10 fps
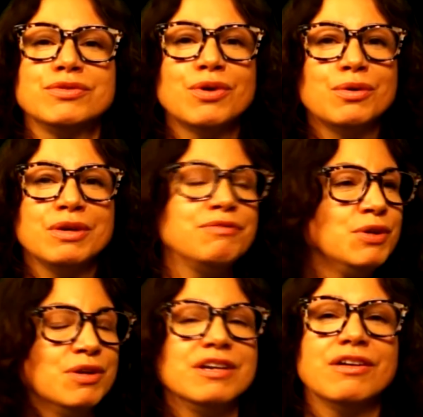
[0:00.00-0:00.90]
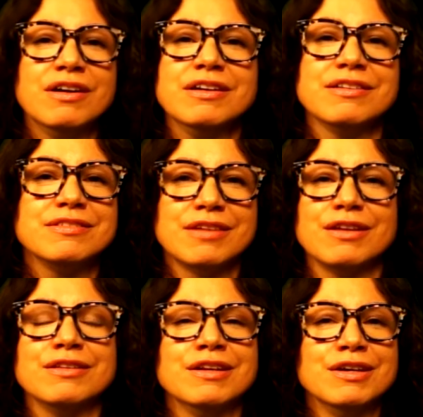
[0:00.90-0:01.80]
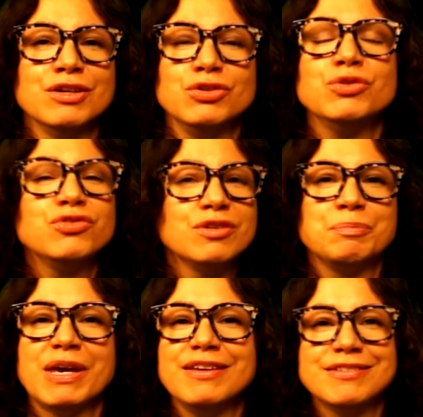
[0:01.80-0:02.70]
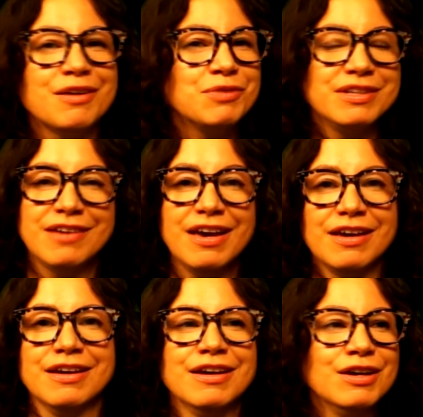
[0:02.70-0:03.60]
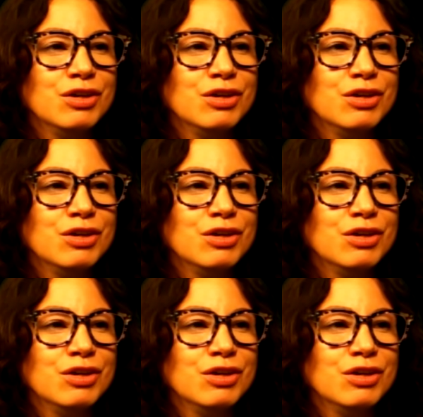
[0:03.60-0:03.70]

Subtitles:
So if you're an artist, then you should paint every day.